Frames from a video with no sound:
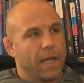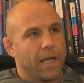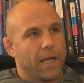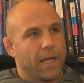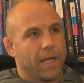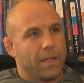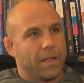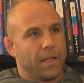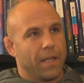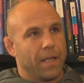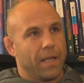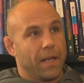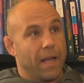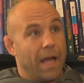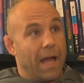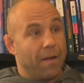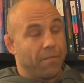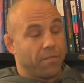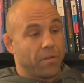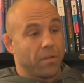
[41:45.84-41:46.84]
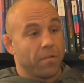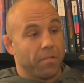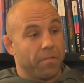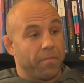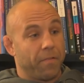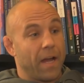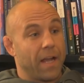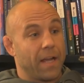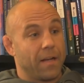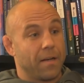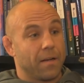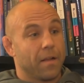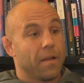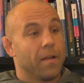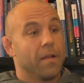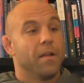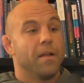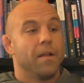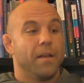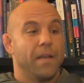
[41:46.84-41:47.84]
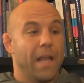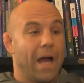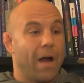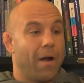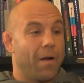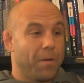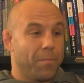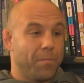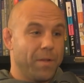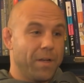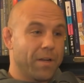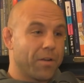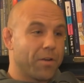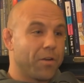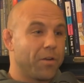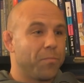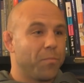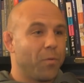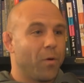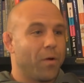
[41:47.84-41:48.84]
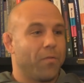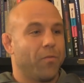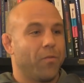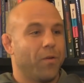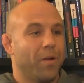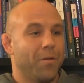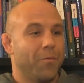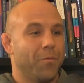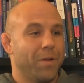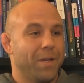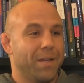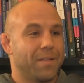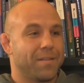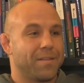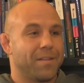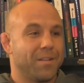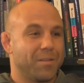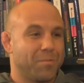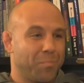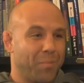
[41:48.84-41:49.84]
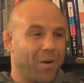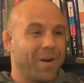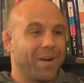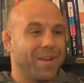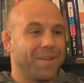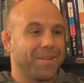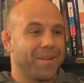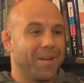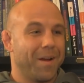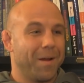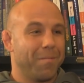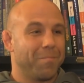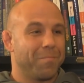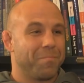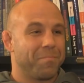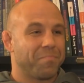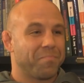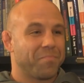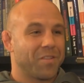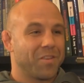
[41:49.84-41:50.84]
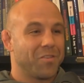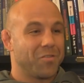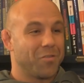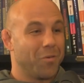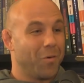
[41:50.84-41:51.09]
And then after the fight, now I'd been a good boy for eight weeks. It's party time. Mm.